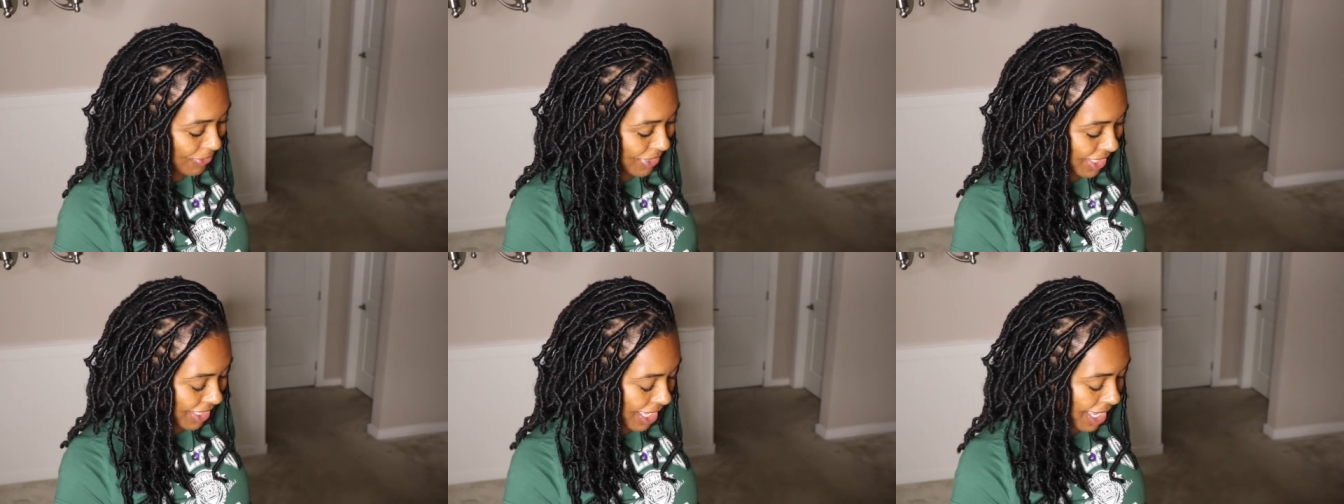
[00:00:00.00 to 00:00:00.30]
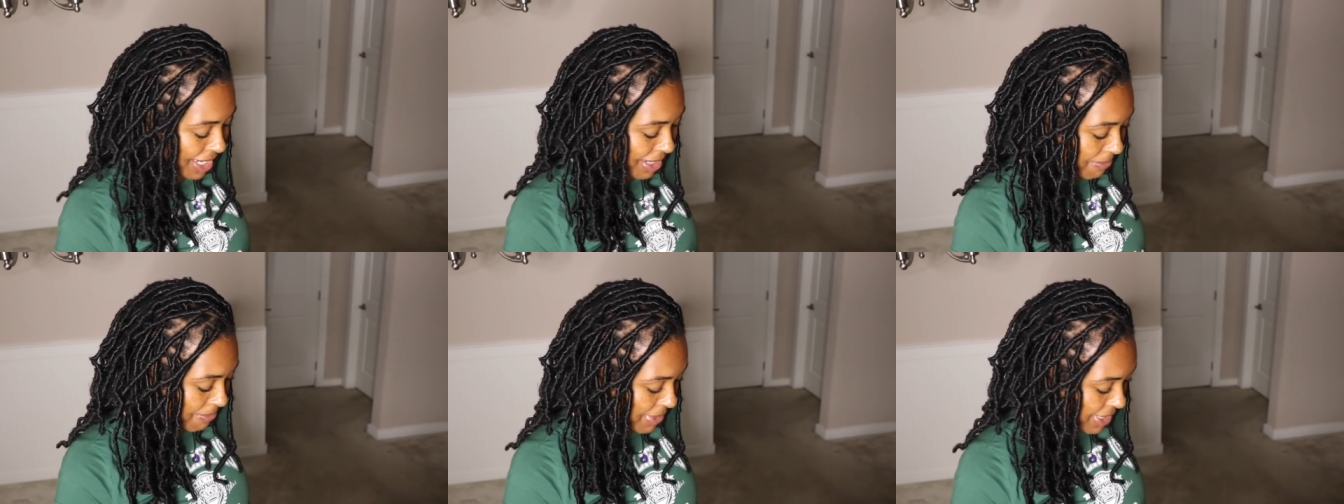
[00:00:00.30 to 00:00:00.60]
and it
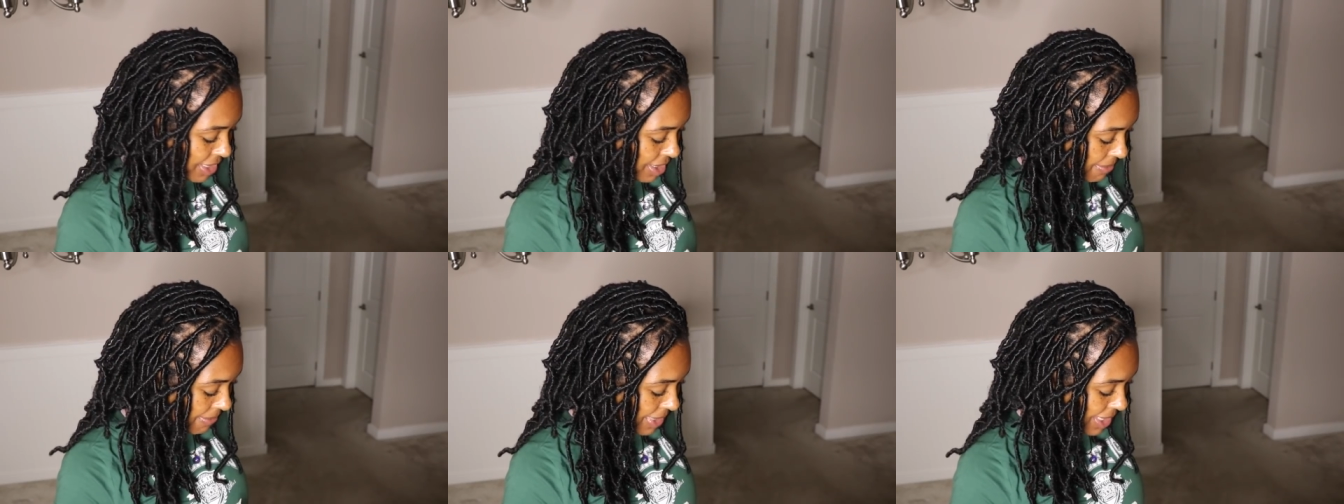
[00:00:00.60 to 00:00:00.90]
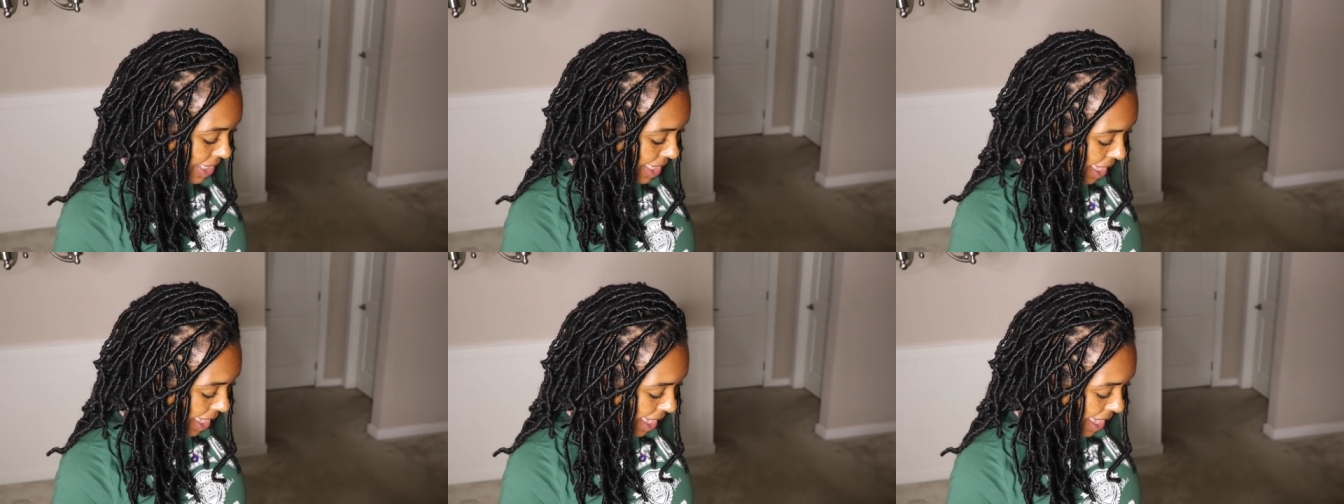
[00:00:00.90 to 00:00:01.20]
kind of bit them in
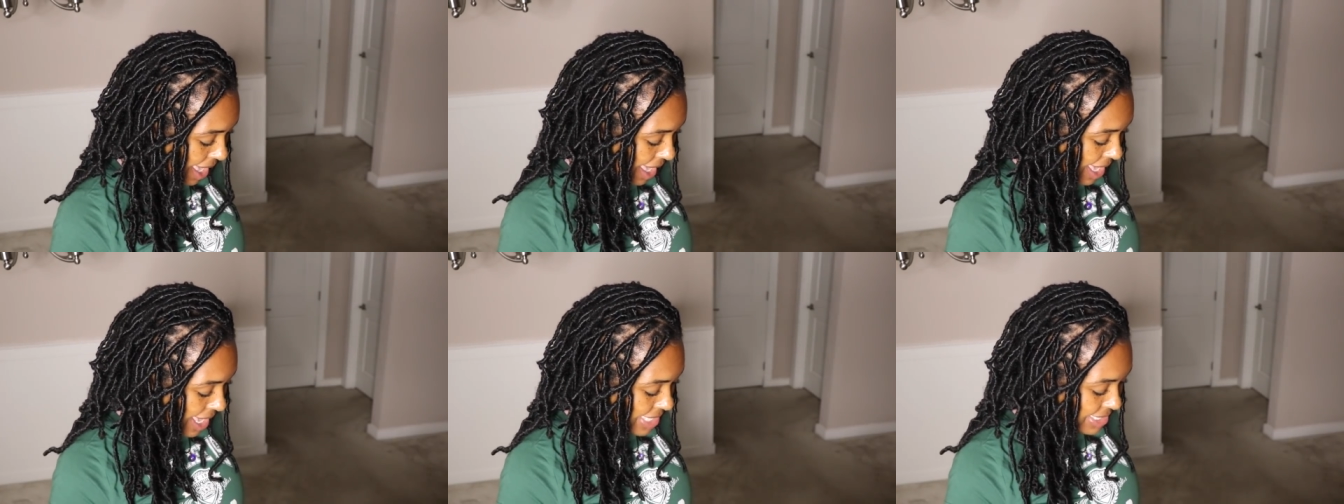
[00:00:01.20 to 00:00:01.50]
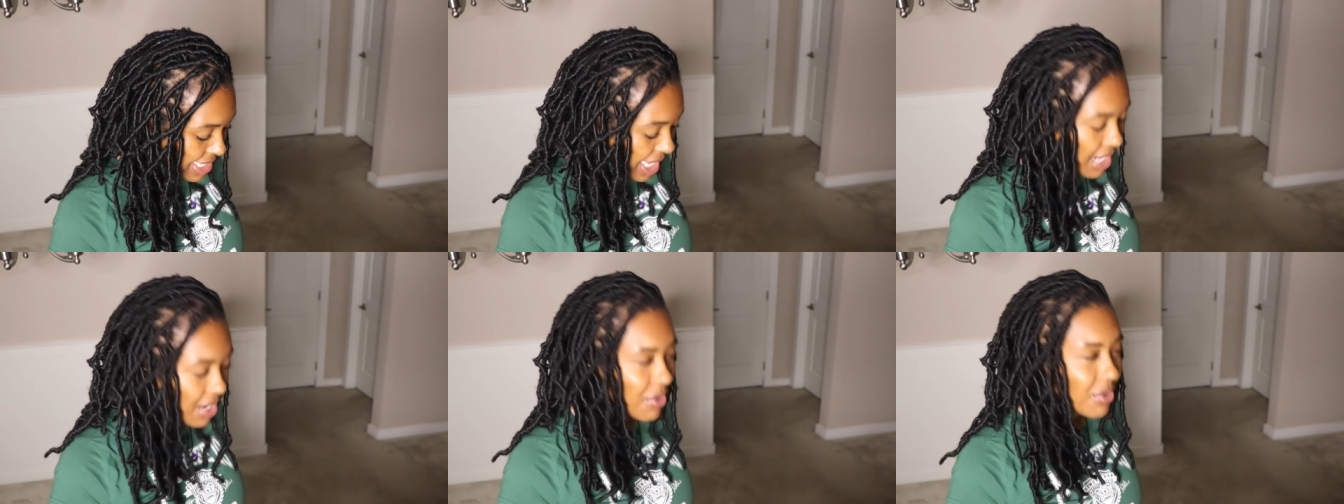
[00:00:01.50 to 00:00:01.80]
the
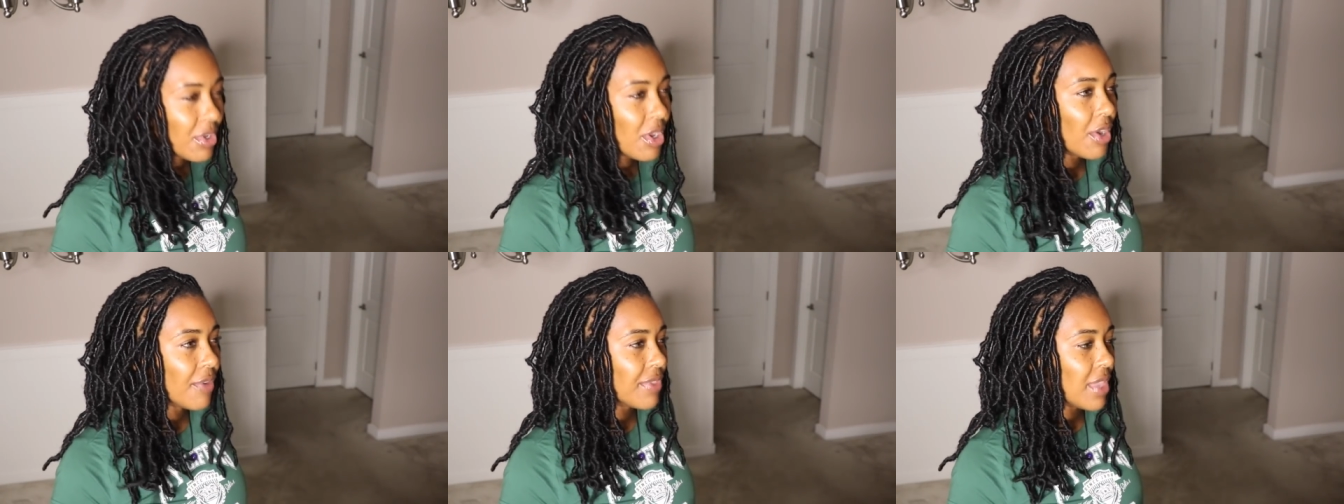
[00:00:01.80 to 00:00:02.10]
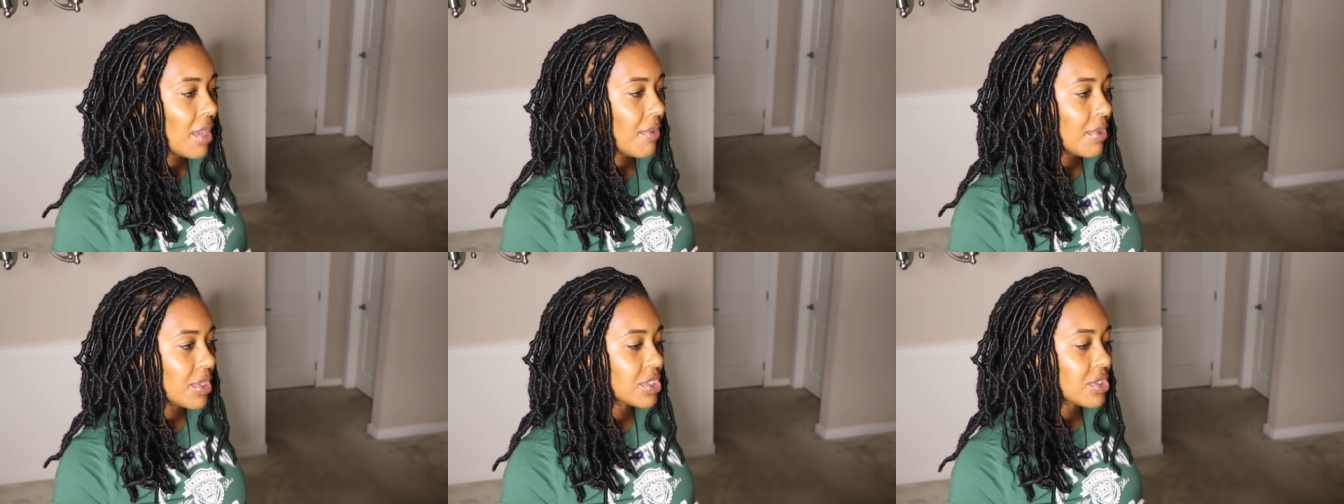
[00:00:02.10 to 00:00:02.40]
ass. I don't know if
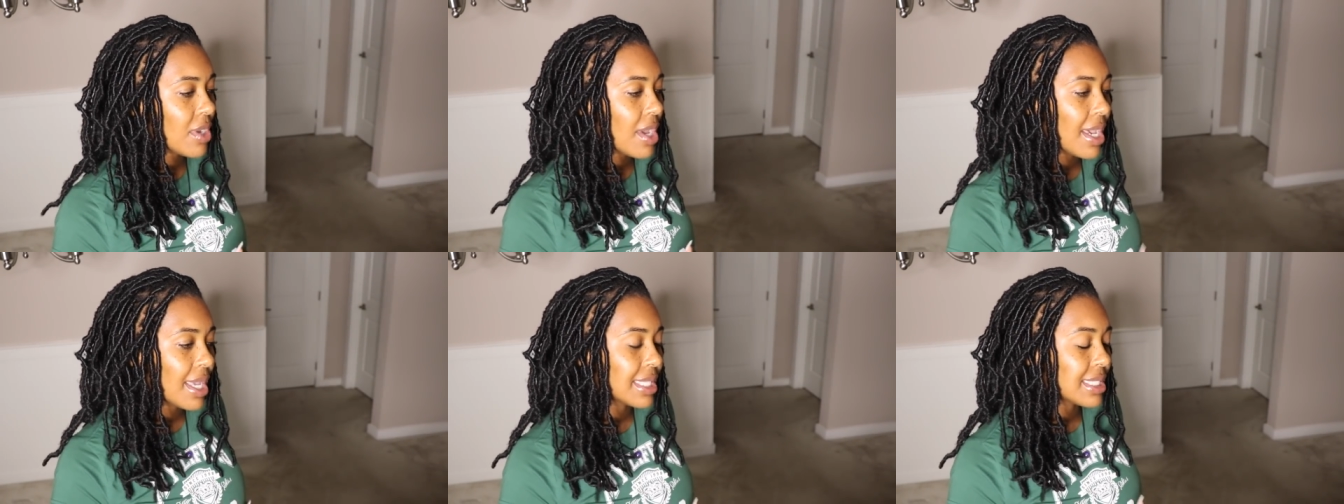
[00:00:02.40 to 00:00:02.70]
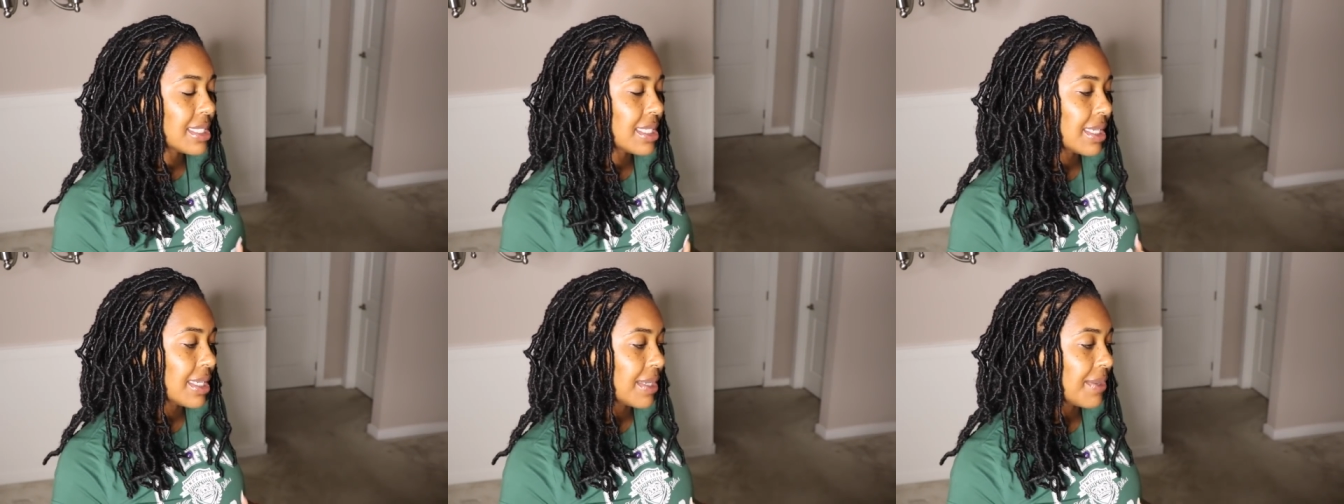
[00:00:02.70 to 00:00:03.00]
they were trying
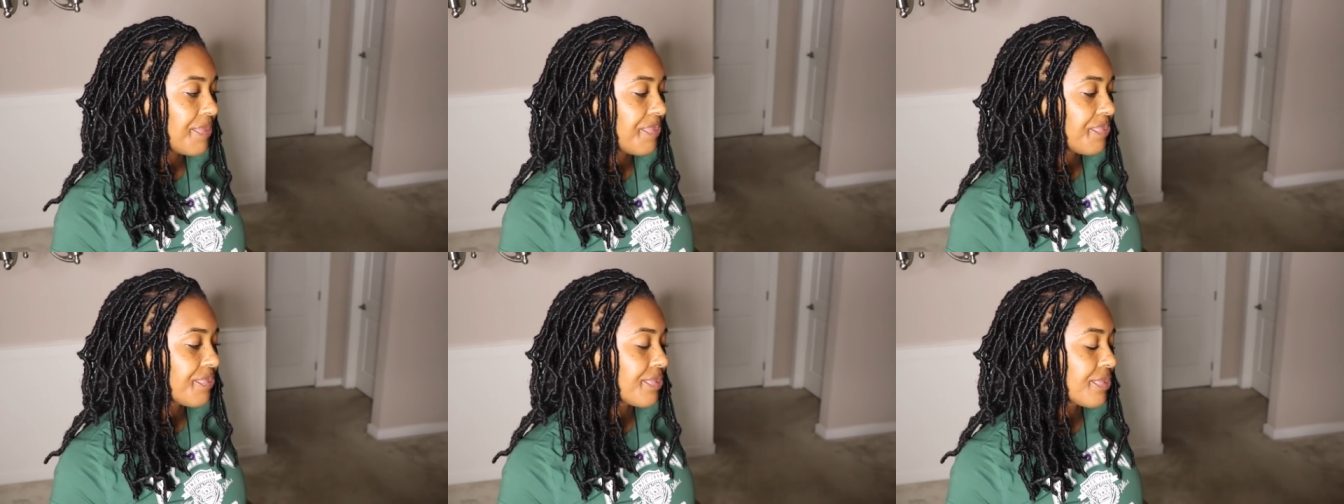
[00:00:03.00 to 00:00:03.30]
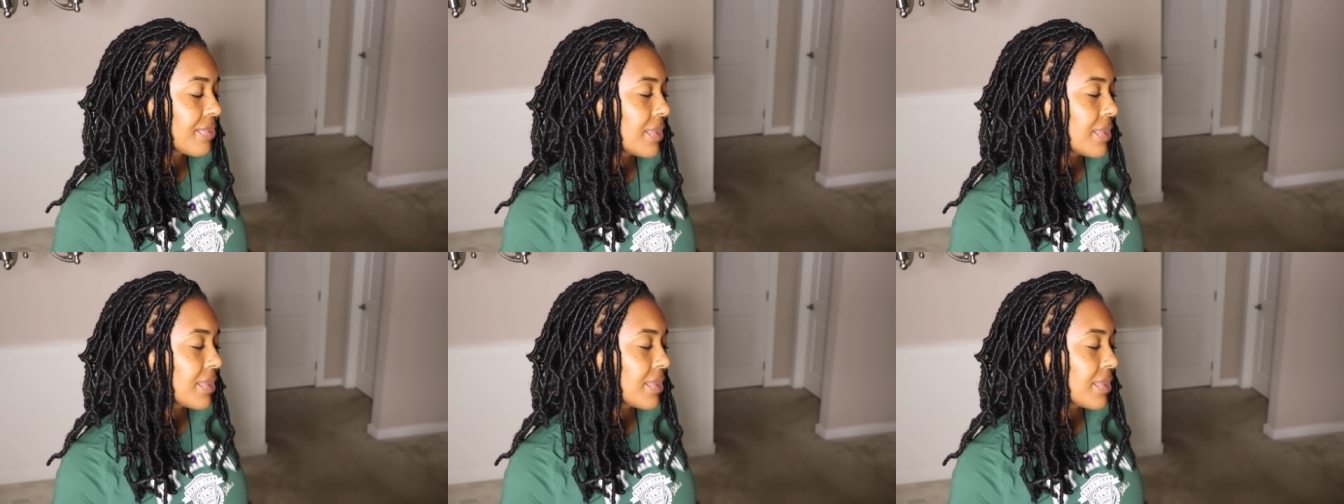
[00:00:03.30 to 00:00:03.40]
to,